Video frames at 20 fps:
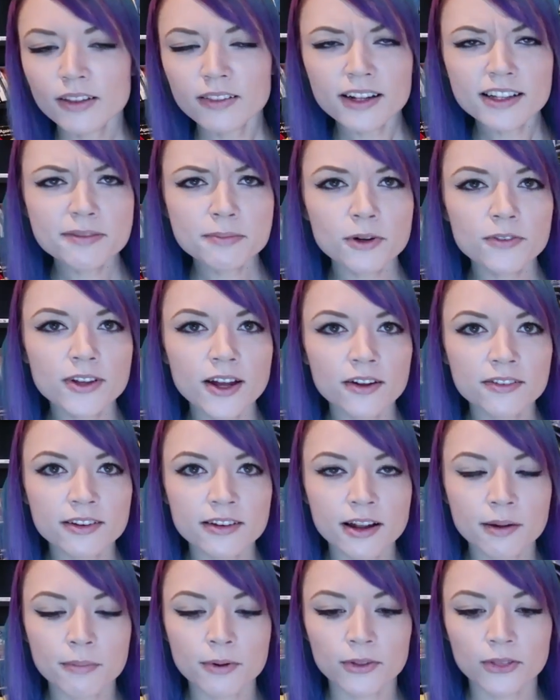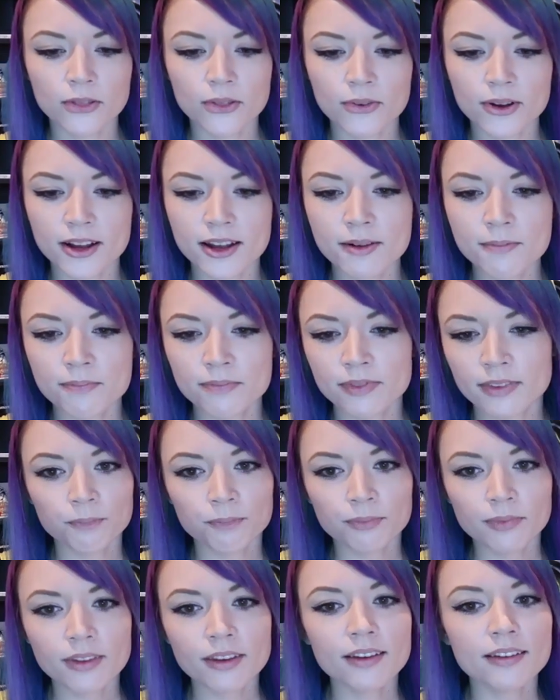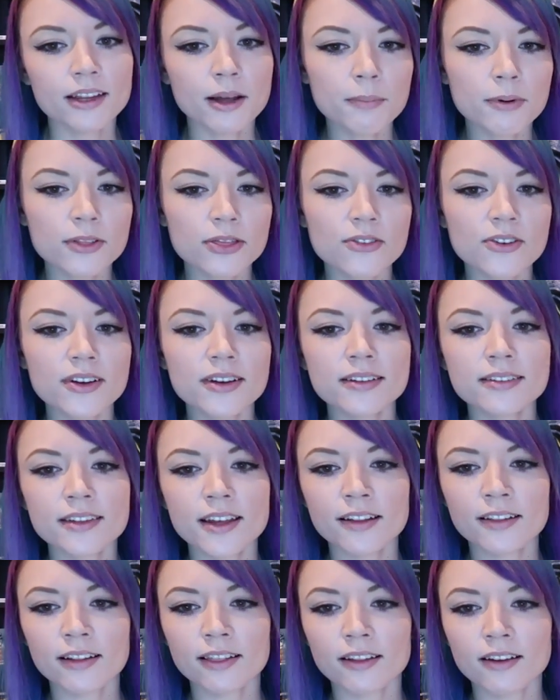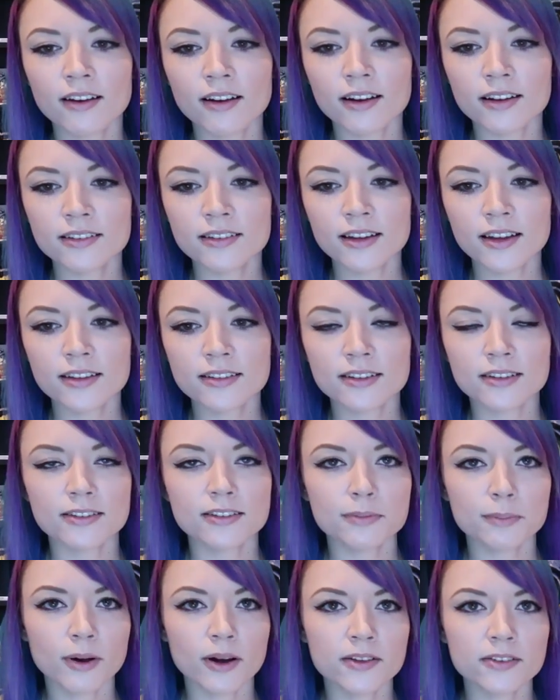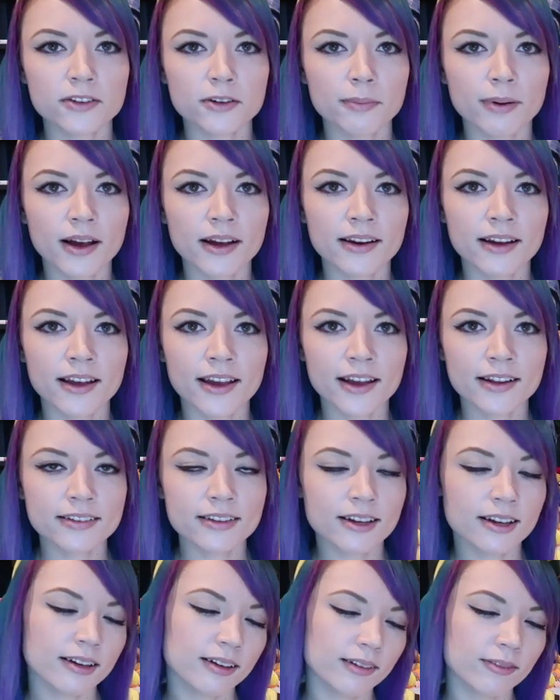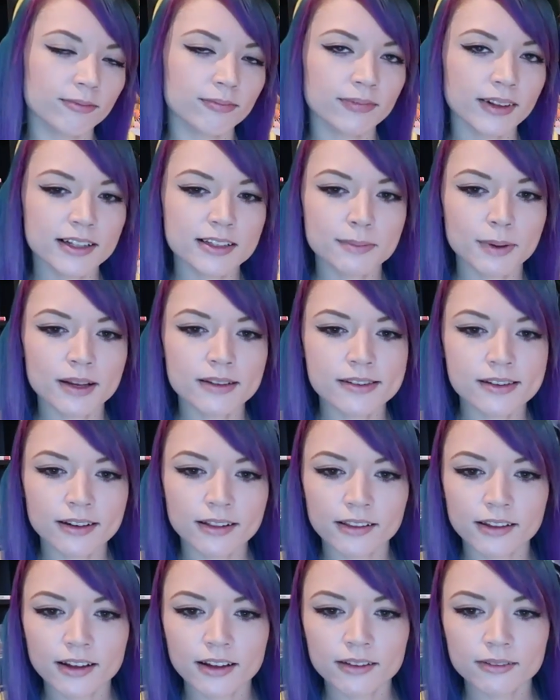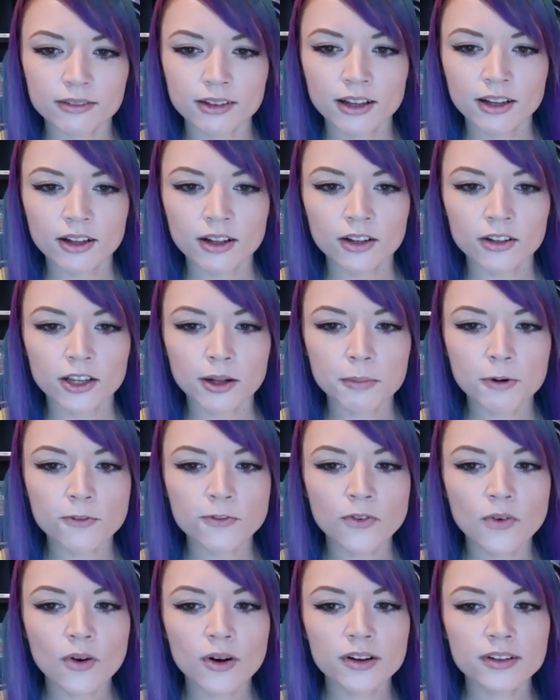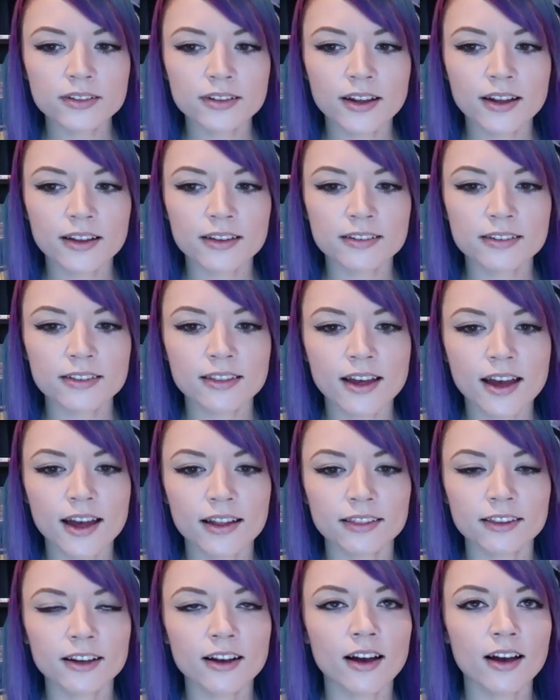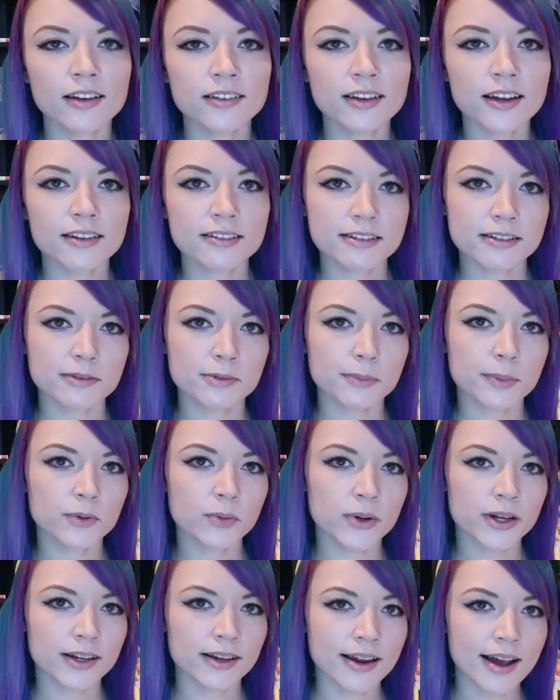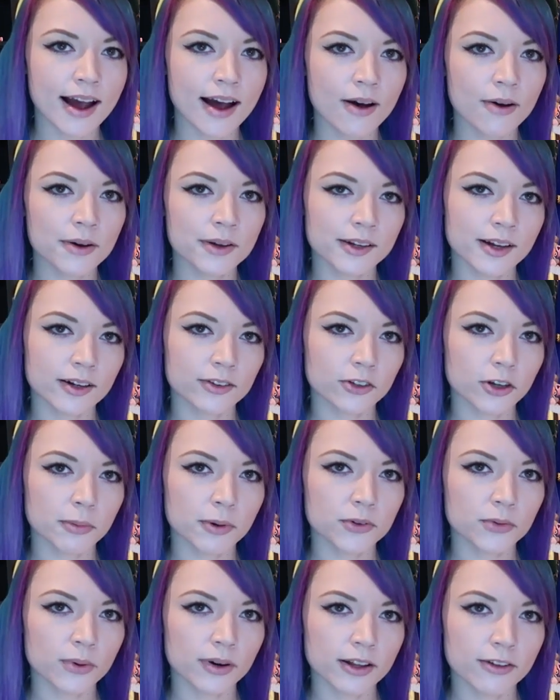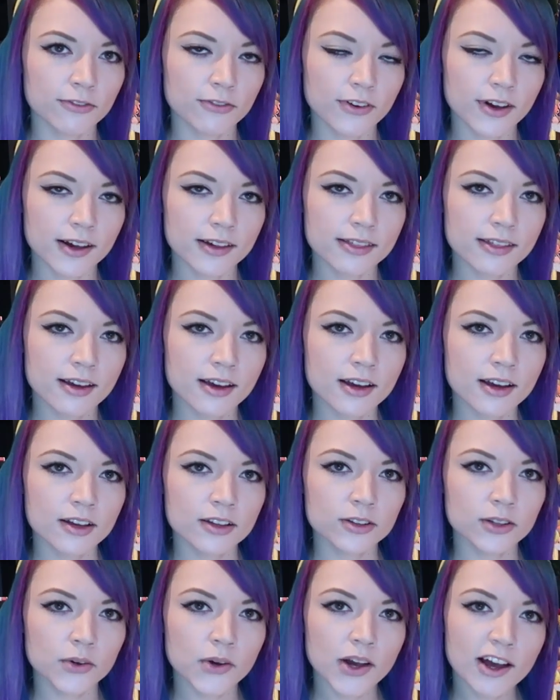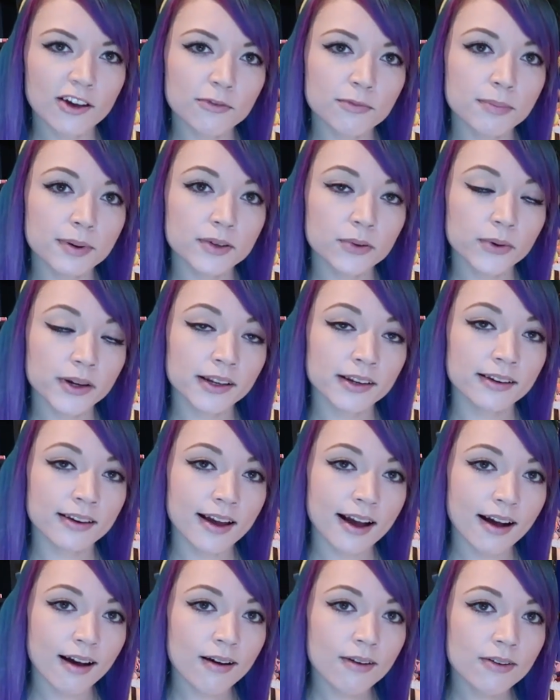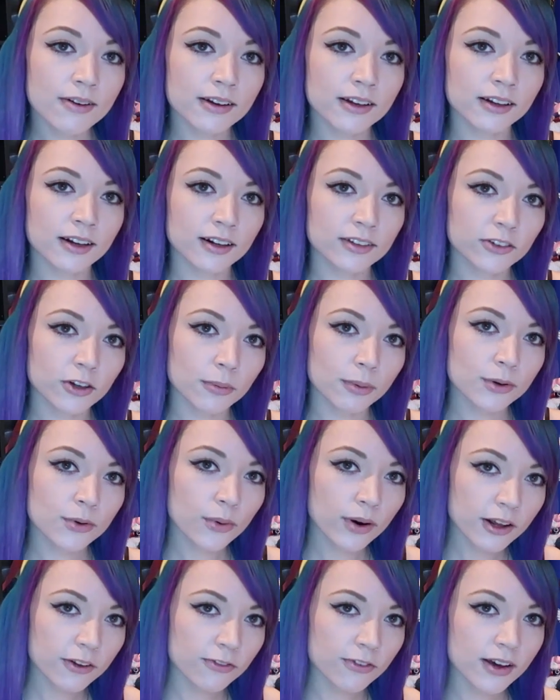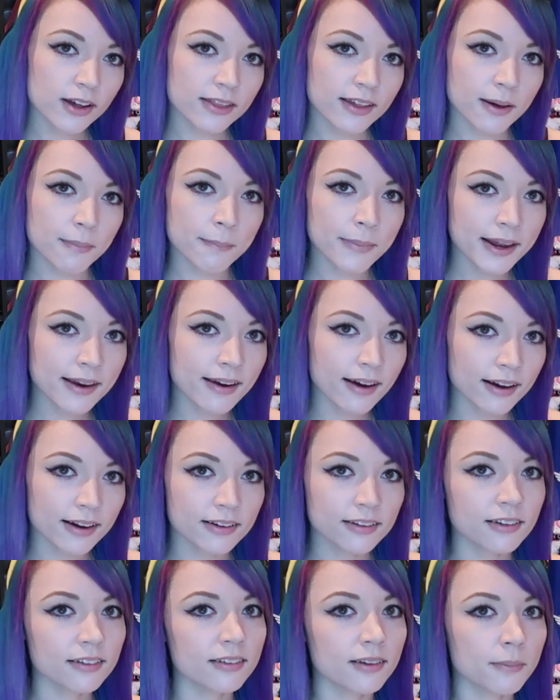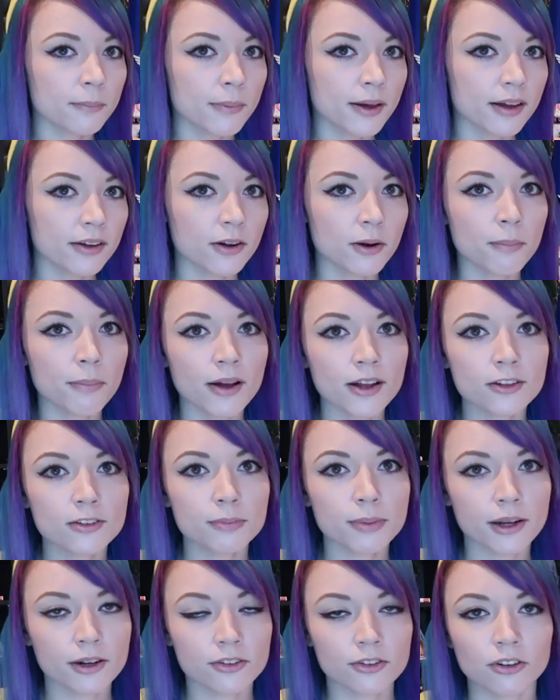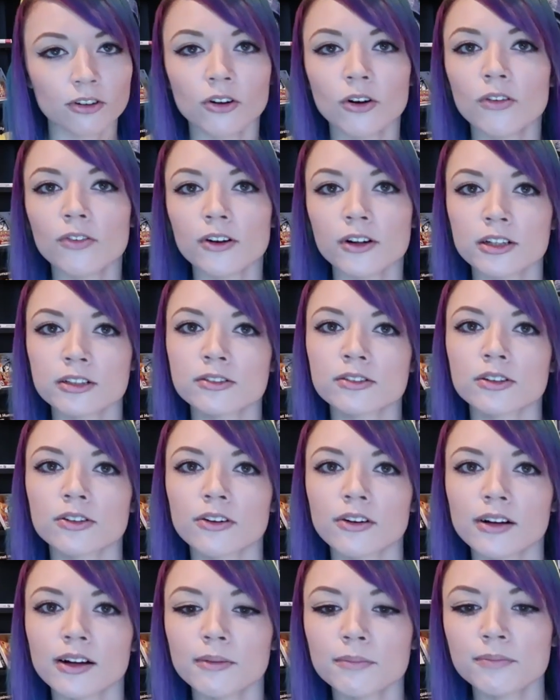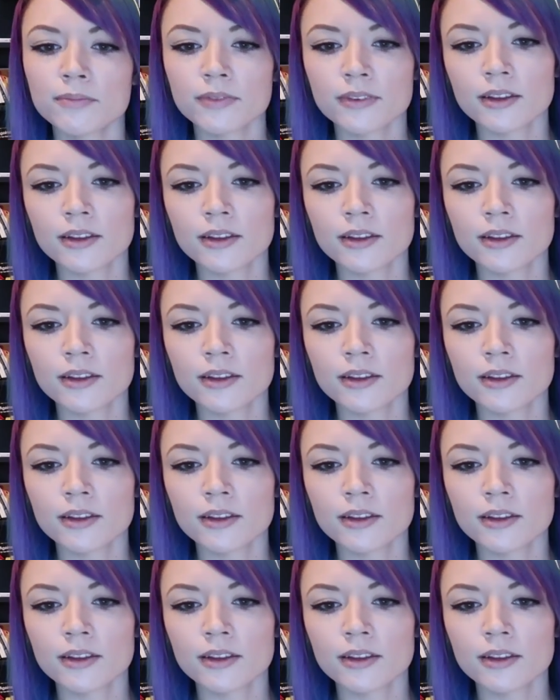Let's move down to number three. Number three is saying that the contest is sponsored by Niantic. That's basically it. Number four says that the contest is between now and October 25th. So you have between now and October 25th at midnight to submit your best picture over Instagram.